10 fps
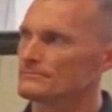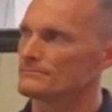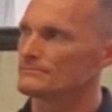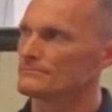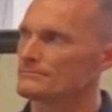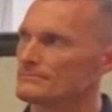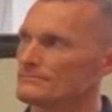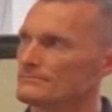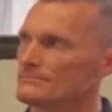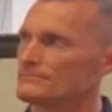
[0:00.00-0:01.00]

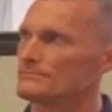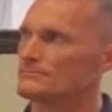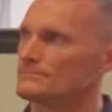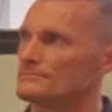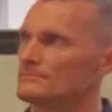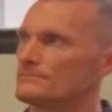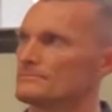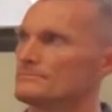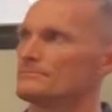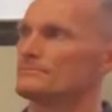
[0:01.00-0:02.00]

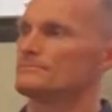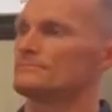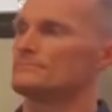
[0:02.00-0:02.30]
(not speaking)